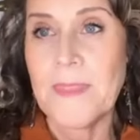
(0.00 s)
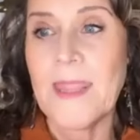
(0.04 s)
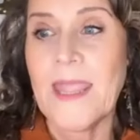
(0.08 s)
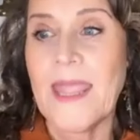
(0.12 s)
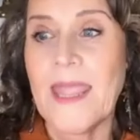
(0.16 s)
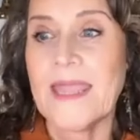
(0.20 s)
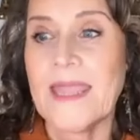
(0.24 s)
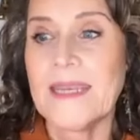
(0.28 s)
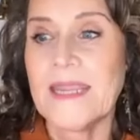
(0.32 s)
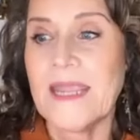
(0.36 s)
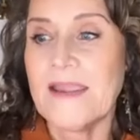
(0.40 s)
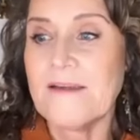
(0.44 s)

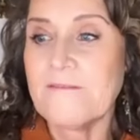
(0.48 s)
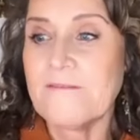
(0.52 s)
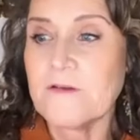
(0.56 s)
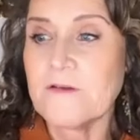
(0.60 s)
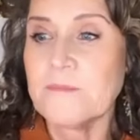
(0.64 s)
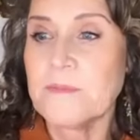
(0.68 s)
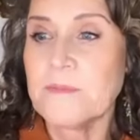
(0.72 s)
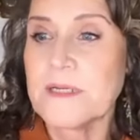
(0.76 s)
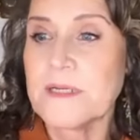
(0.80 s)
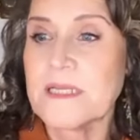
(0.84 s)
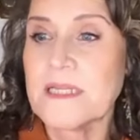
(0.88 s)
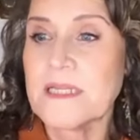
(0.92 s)
and
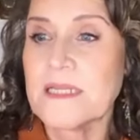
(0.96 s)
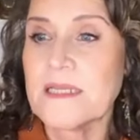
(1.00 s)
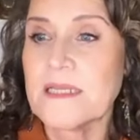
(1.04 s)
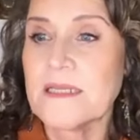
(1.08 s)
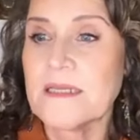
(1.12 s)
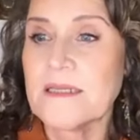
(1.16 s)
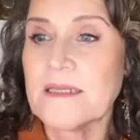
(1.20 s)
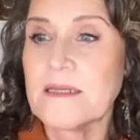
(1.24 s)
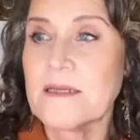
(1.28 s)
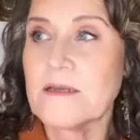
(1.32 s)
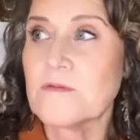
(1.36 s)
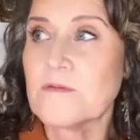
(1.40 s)

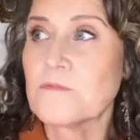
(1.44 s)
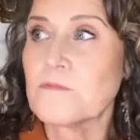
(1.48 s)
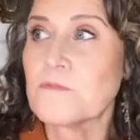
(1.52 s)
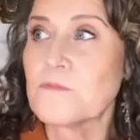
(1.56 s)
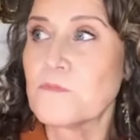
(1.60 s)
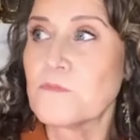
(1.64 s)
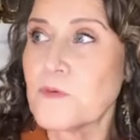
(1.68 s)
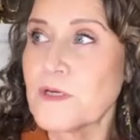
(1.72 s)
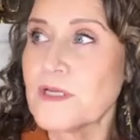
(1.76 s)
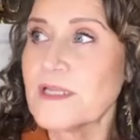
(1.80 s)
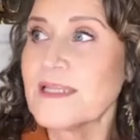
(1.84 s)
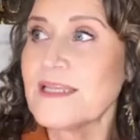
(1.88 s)
everybody
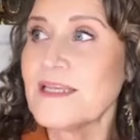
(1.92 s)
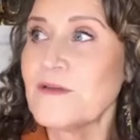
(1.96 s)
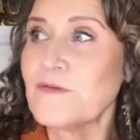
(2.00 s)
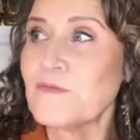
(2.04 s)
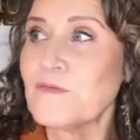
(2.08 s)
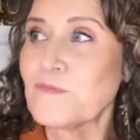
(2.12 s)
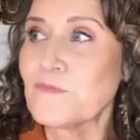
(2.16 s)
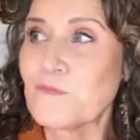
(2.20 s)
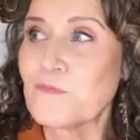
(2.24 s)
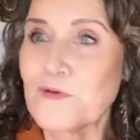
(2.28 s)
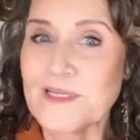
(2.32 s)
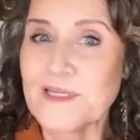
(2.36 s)

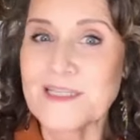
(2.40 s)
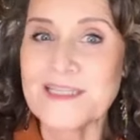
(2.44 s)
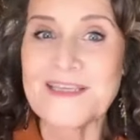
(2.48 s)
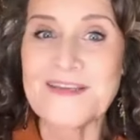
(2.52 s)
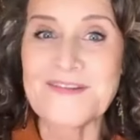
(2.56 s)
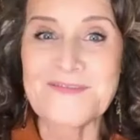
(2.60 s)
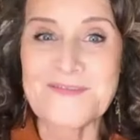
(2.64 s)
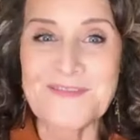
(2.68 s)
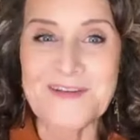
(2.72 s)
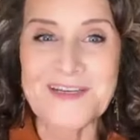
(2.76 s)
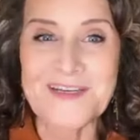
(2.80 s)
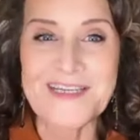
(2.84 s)
really, really,
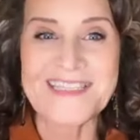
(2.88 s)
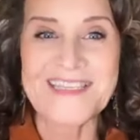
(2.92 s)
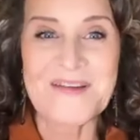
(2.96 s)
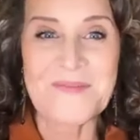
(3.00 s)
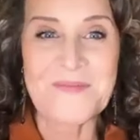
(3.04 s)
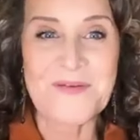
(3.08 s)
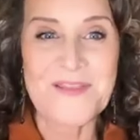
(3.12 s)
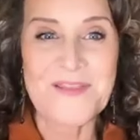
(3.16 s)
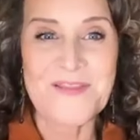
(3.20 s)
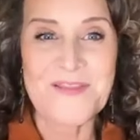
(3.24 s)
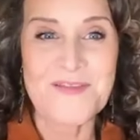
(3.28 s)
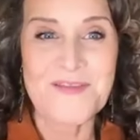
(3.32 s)
really,
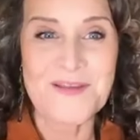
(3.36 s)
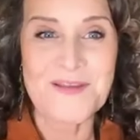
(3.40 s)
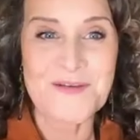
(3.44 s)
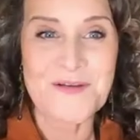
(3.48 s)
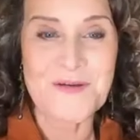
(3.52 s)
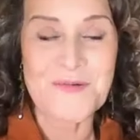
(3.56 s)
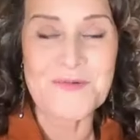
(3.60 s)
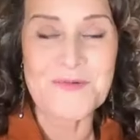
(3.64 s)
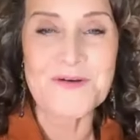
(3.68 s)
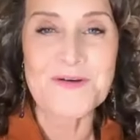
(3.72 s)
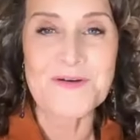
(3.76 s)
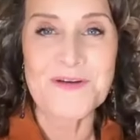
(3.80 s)
whether they
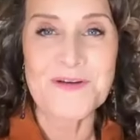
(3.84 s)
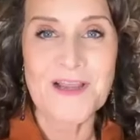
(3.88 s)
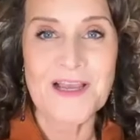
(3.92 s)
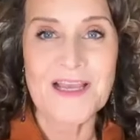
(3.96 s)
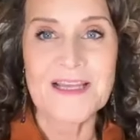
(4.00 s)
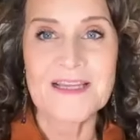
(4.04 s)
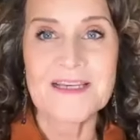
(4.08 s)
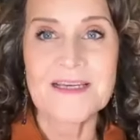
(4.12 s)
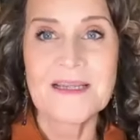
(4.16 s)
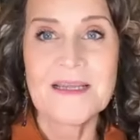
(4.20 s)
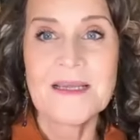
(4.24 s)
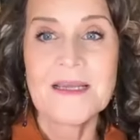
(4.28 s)
know it or
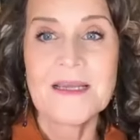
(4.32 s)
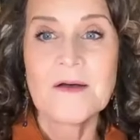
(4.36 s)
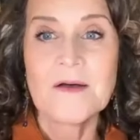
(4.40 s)
not,